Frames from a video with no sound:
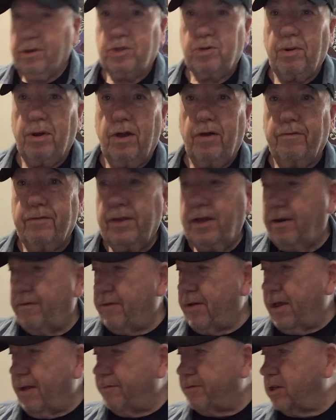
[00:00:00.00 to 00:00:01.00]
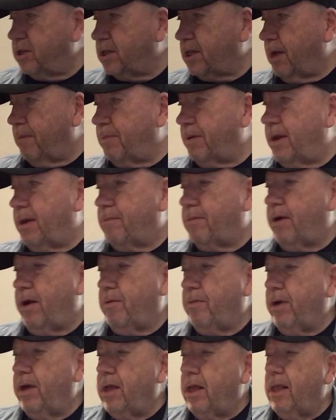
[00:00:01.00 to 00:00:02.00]
12, and then if I have to skip a number, I
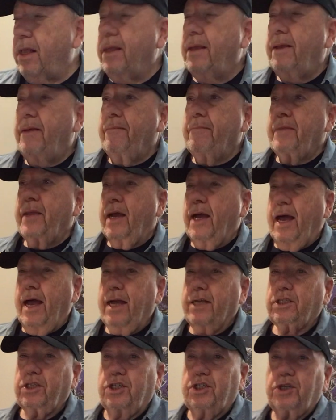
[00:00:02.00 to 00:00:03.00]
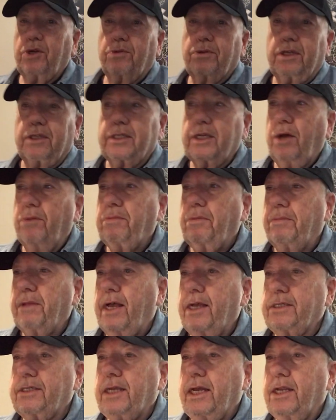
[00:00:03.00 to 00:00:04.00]
will. I actually showed this album
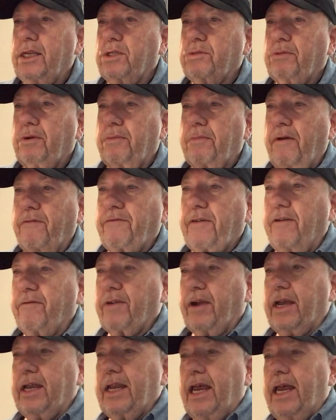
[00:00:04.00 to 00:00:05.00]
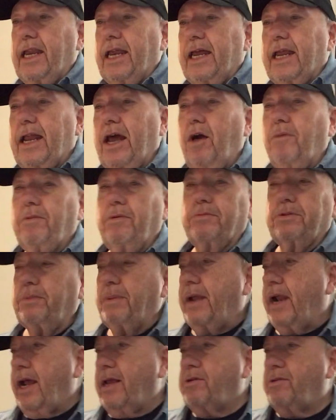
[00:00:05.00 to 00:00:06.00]
last night as one of my favorite Canadian albums,
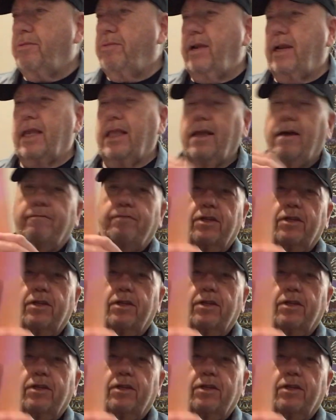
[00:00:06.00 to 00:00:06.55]
but I really love